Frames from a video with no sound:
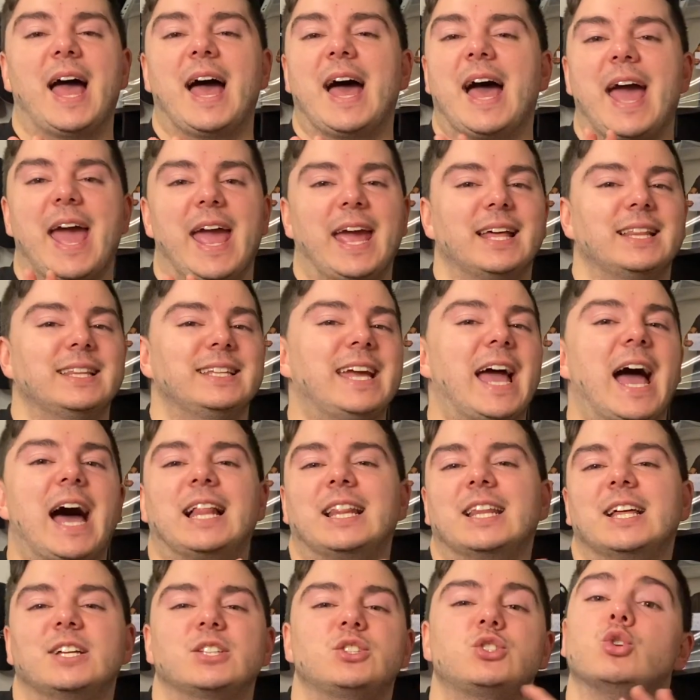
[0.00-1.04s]
a Hailee
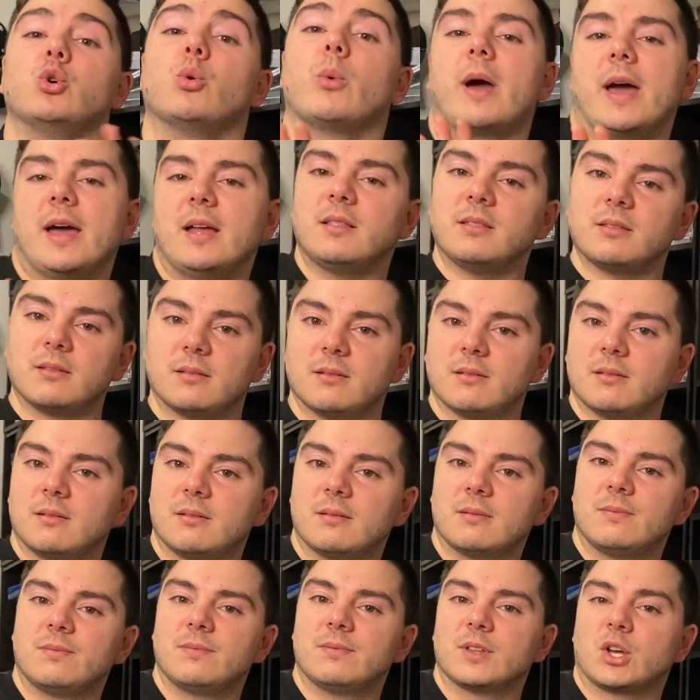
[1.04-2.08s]
Ella duet.
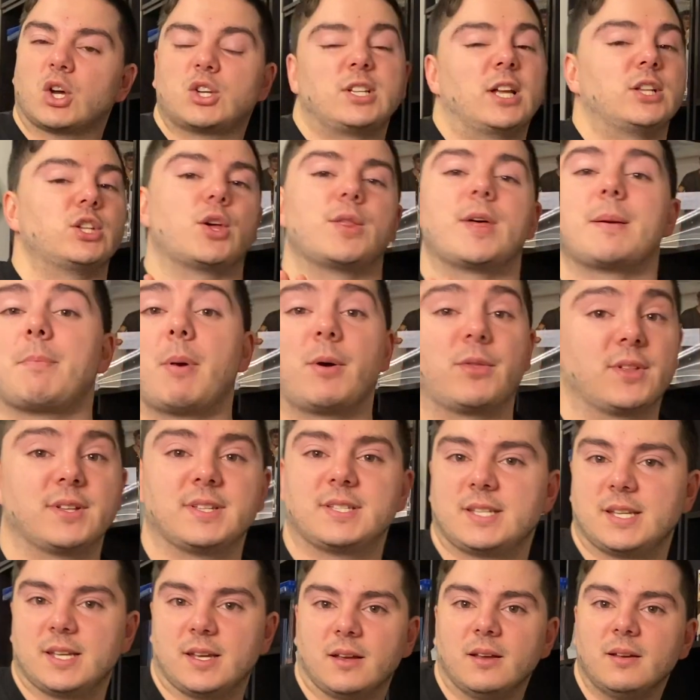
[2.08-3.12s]
Because I know they both can
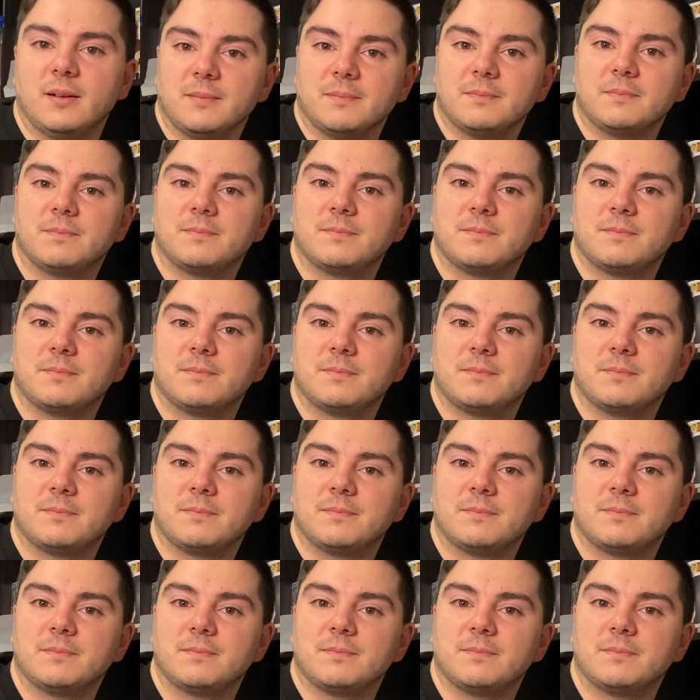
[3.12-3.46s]
sing.